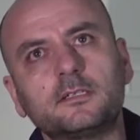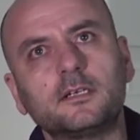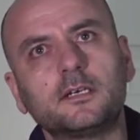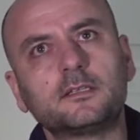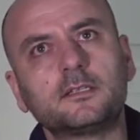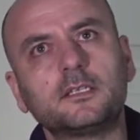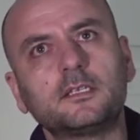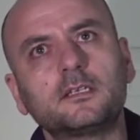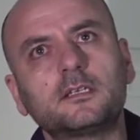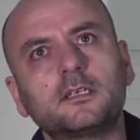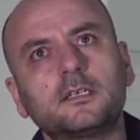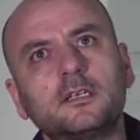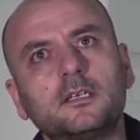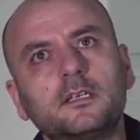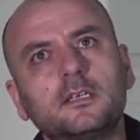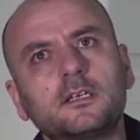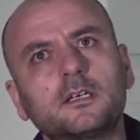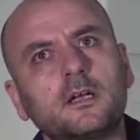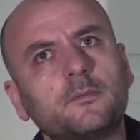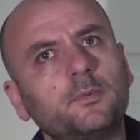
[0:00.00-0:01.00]
I think
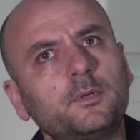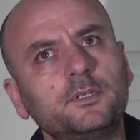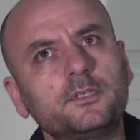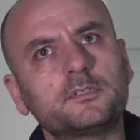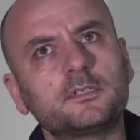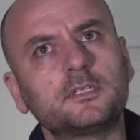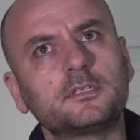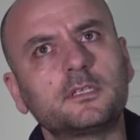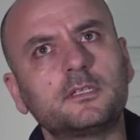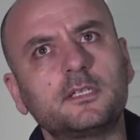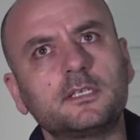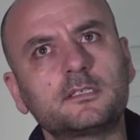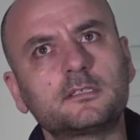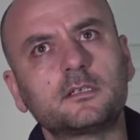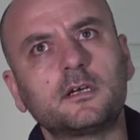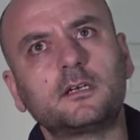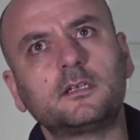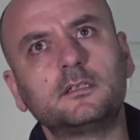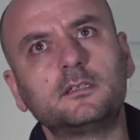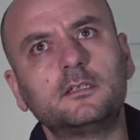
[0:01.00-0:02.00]
a couple of years later, they
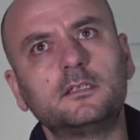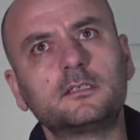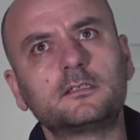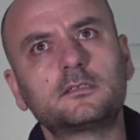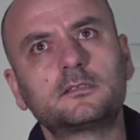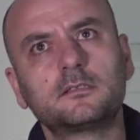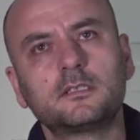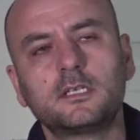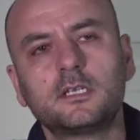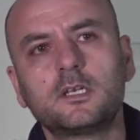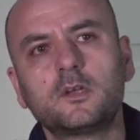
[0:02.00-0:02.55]
started this